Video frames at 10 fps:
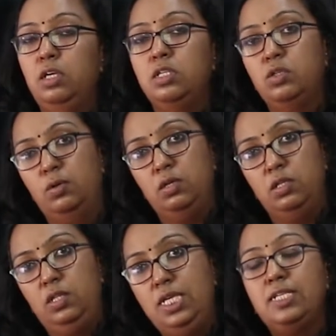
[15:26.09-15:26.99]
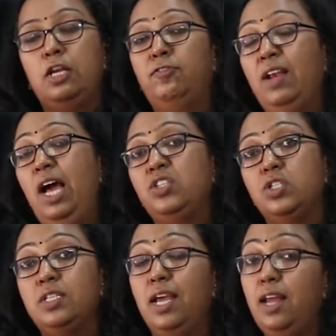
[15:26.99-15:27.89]
So these kind of
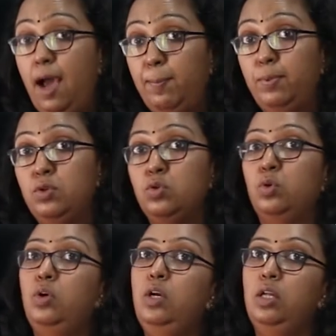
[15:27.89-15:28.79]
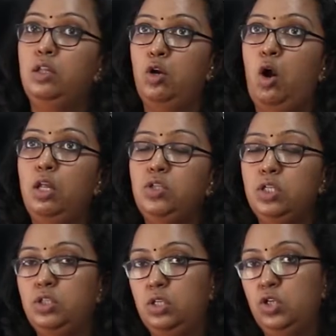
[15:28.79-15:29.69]
clashes can happen. So the knowledge
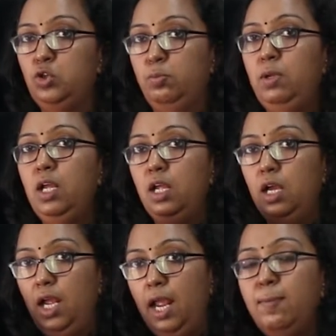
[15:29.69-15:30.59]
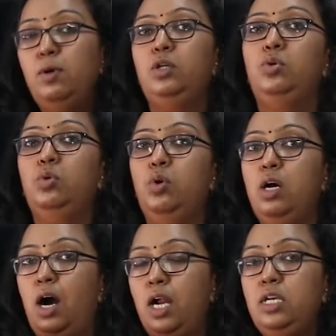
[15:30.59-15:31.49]
engineer should be able to
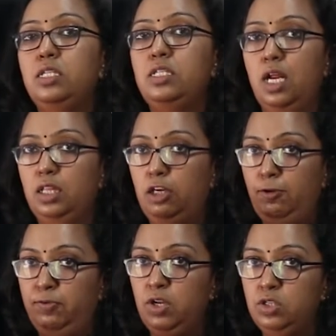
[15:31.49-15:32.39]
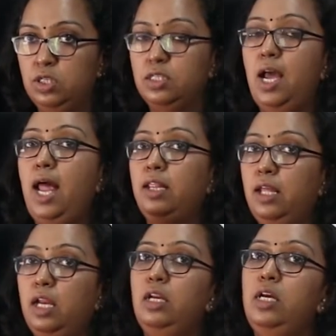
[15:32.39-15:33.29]
understand the differences and
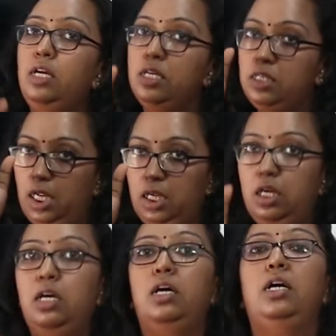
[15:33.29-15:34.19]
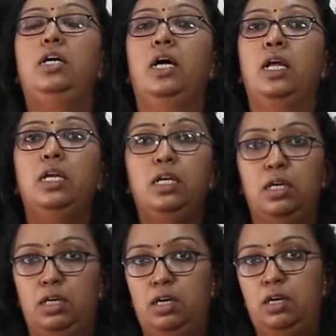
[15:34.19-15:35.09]
then take a correct
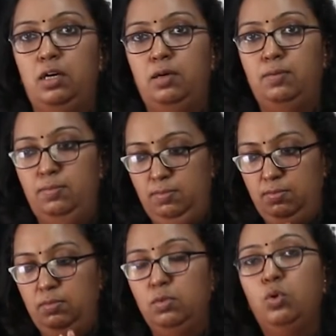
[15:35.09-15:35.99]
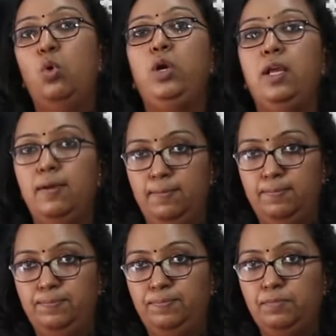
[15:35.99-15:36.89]
coding,
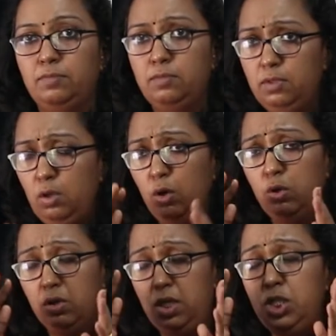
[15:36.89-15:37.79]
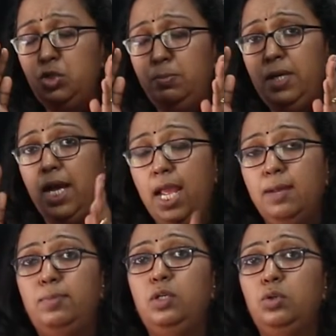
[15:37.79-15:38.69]
or he should be
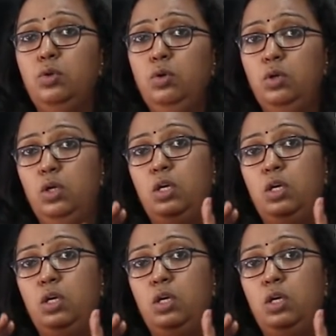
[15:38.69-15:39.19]
able to